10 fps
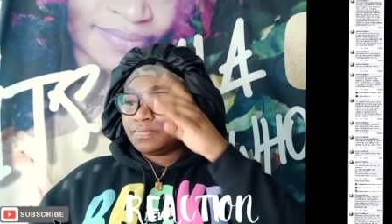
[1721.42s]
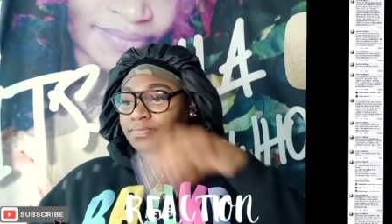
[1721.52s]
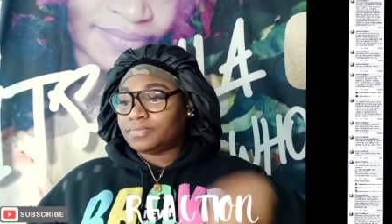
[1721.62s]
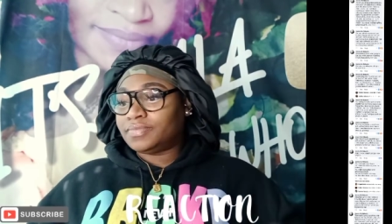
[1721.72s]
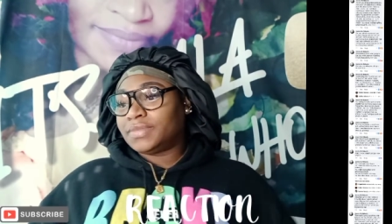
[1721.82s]

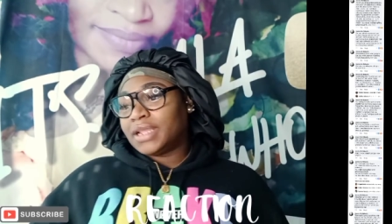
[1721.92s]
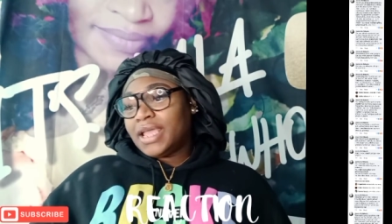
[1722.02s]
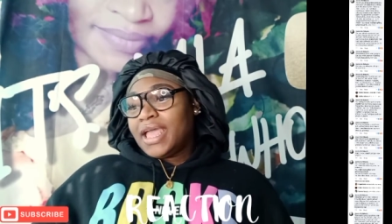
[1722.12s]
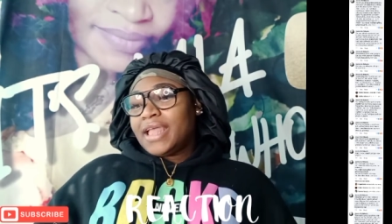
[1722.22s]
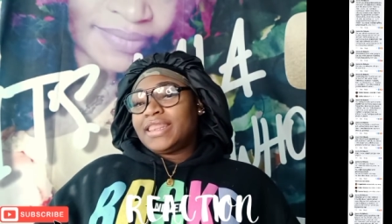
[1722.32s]
Hmm.
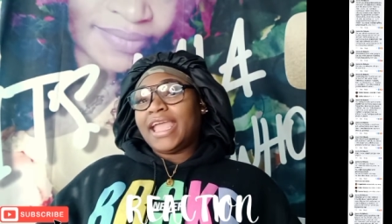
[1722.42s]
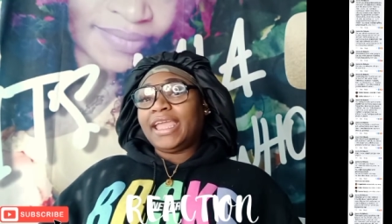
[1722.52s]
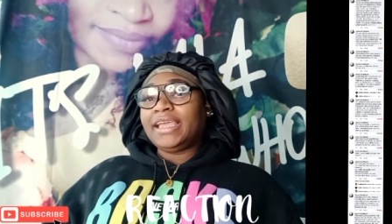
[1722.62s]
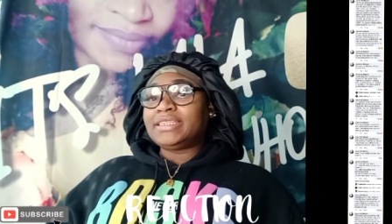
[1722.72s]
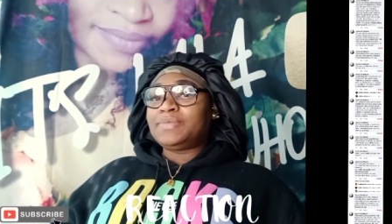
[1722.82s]
That
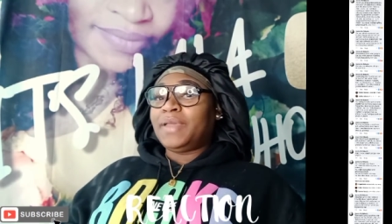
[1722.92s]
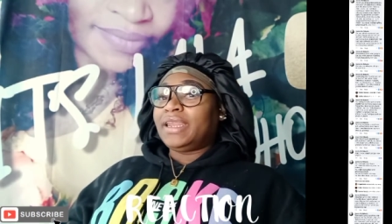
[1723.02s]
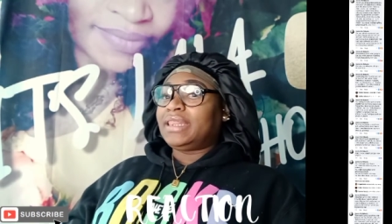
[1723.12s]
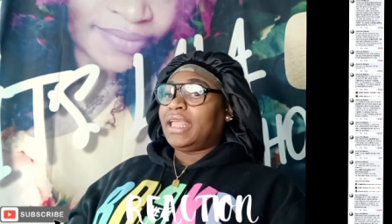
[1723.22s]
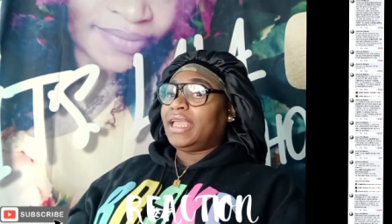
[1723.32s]
gets me
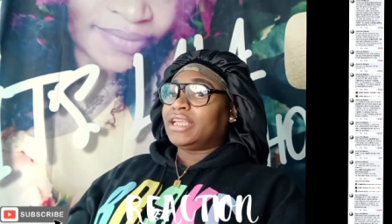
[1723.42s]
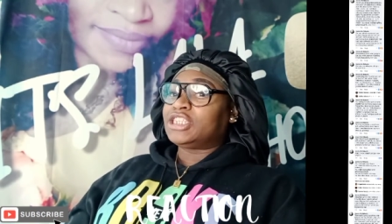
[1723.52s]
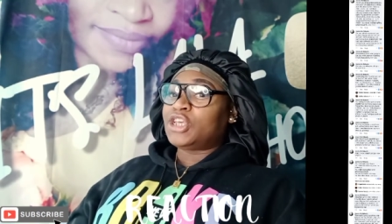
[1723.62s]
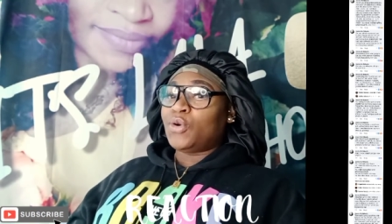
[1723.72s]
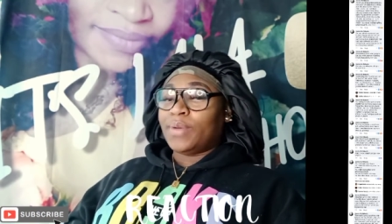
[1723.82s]
to thinking
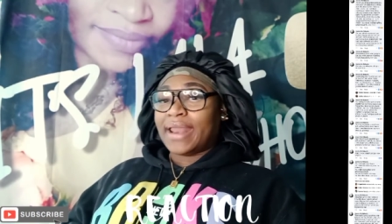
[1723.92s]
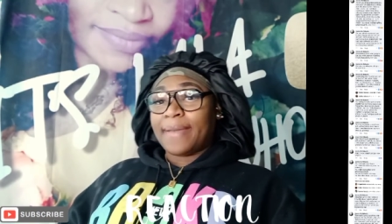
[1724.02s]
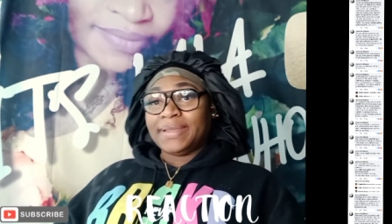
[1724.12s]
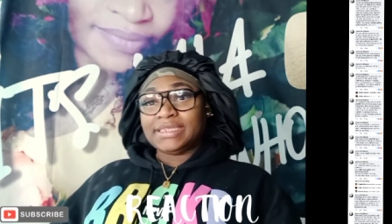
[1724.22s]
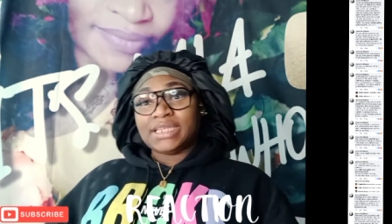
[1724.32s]
too when I
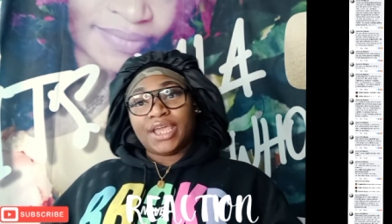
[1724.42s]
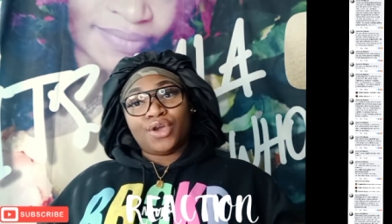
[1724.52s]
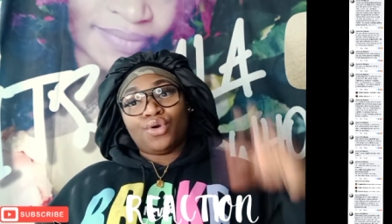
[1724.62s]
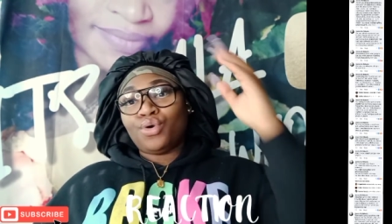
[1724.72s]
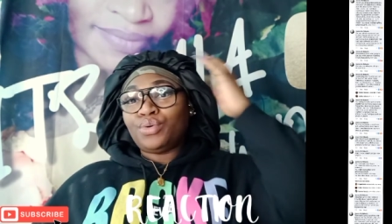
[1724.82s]
be
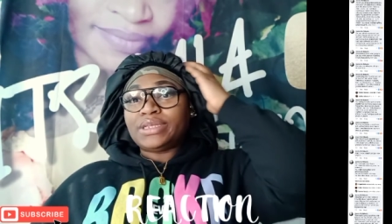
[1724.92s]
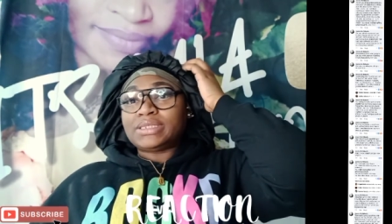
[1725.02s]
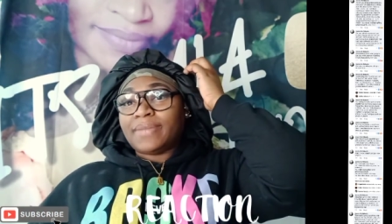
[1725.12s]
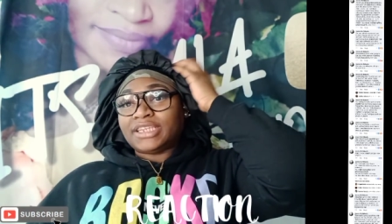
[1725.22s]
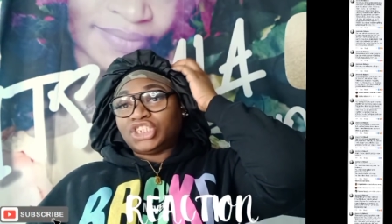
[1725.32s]
saying, who
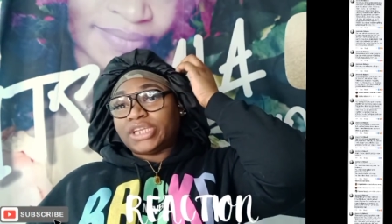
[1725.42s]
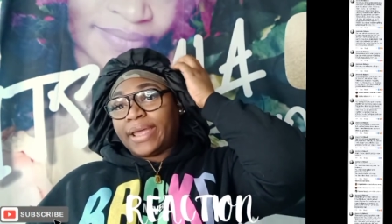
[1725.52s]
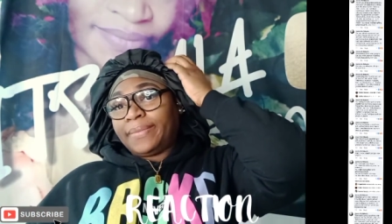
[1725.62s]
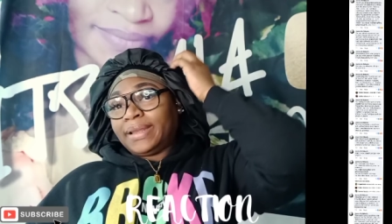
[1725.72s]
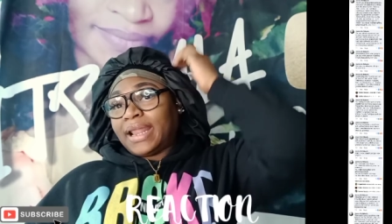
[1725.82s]
is my
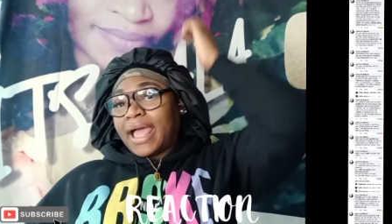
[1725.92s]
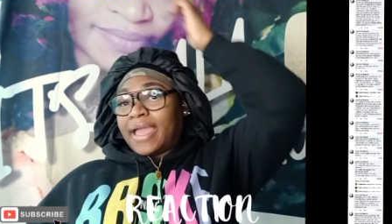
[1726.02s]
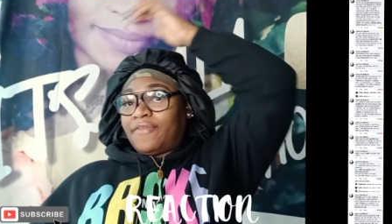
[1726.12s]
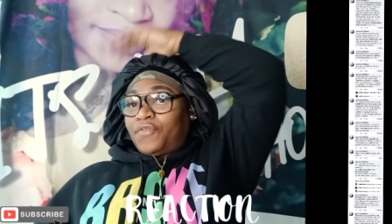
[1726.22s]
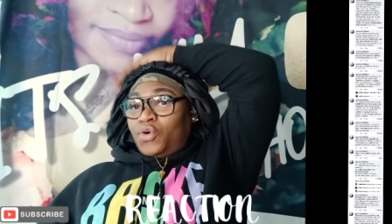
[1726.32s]
shabby
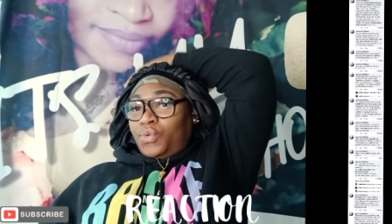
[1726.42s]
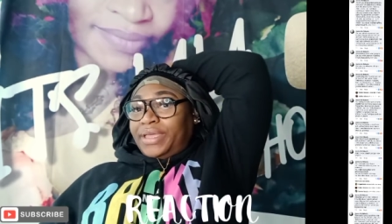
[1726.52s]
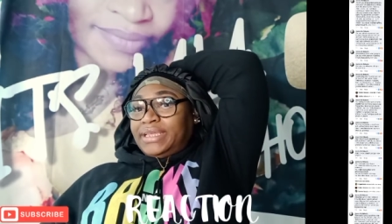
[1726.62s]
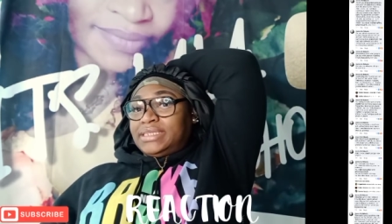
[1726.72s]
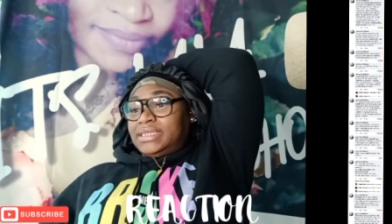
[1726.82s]
life? Who
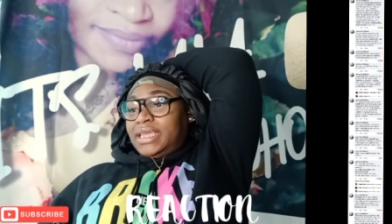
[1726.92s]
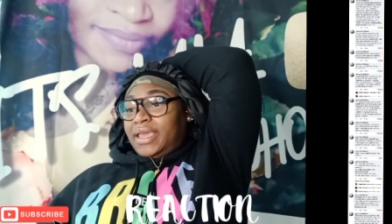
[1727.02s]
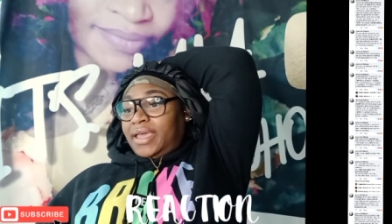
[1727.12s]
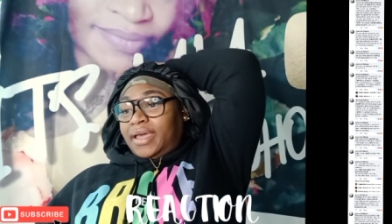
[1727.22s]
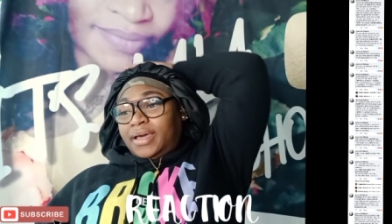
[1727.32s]
is,
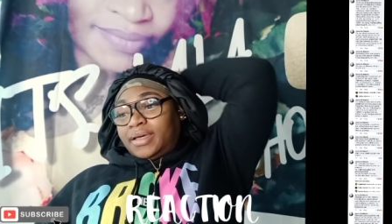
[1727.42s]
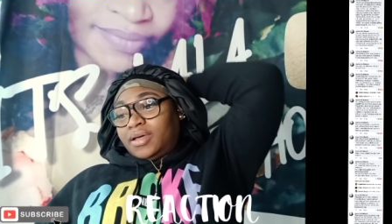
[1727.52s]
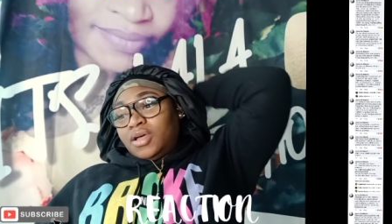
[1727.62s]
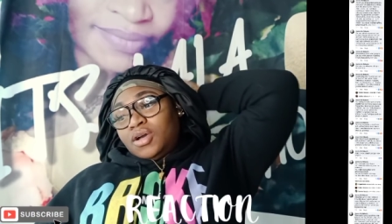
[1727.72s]
yeah,